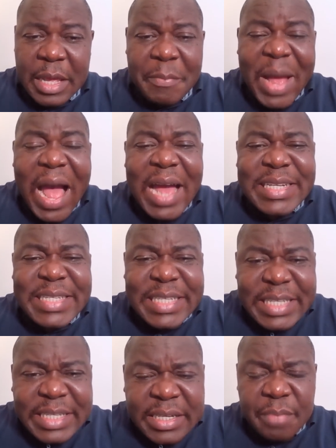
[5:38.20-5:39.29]
by our
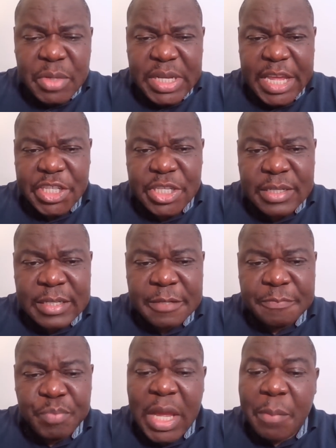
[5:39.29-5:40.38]
determination,
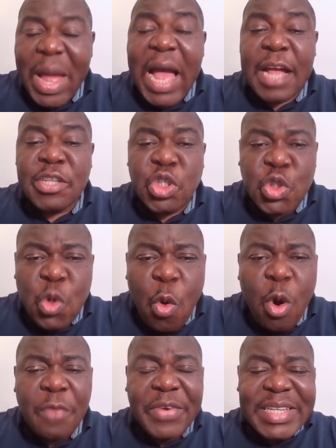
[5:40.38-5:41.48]
by our show
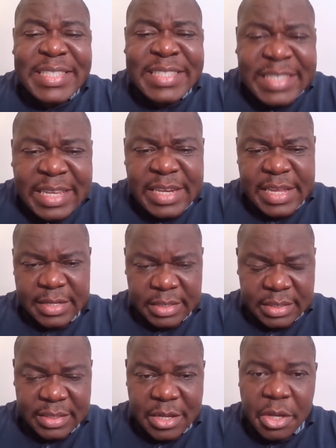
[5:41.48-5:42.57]
of
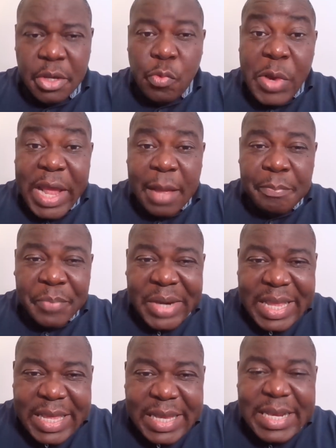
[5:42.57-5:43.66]
resilience, we are
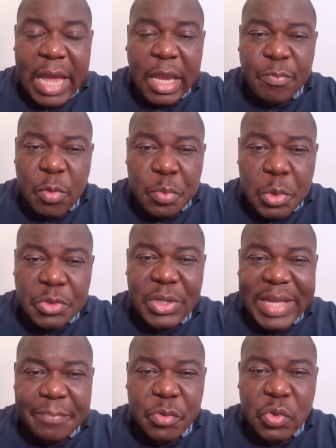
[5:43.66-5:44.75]
bringing La République du
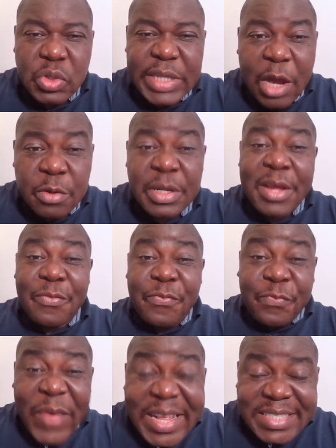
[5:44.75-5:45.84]
Cameroon down
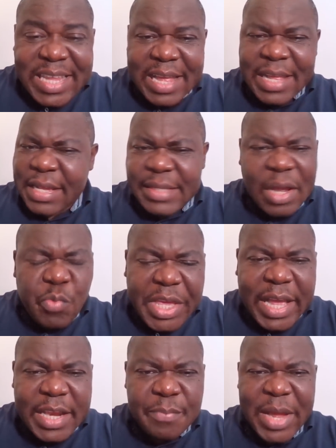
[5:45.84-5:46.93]
faster than we
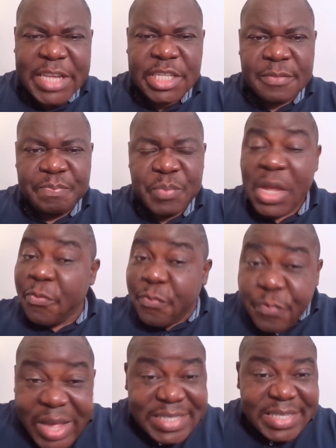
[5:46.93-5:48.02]
can imagine,
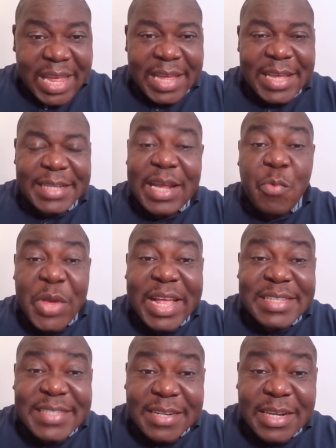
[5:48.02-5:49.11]
faster than we
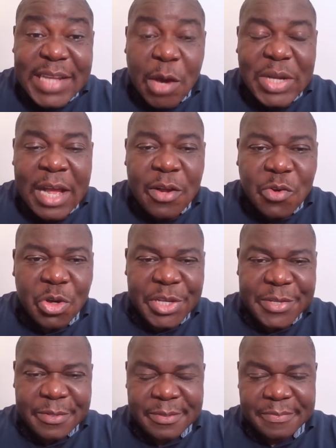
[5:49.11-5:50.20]
can settle down and
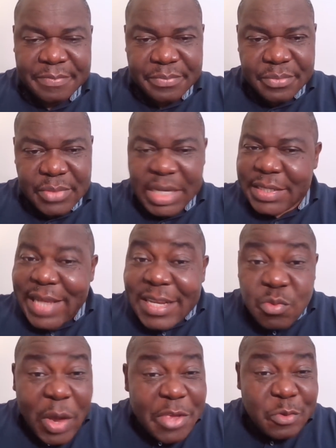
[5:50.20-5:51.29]
chronicle. That
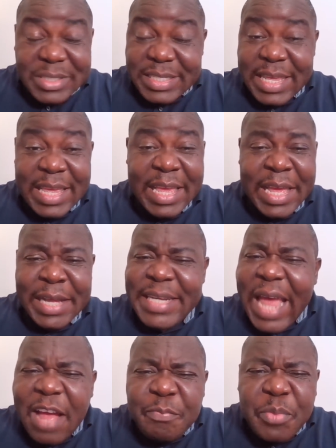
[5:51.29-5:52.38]
is why you see they
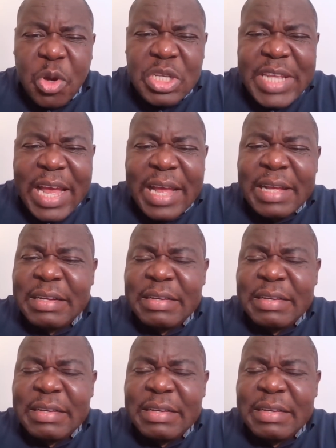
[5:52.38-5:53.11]
have brought their,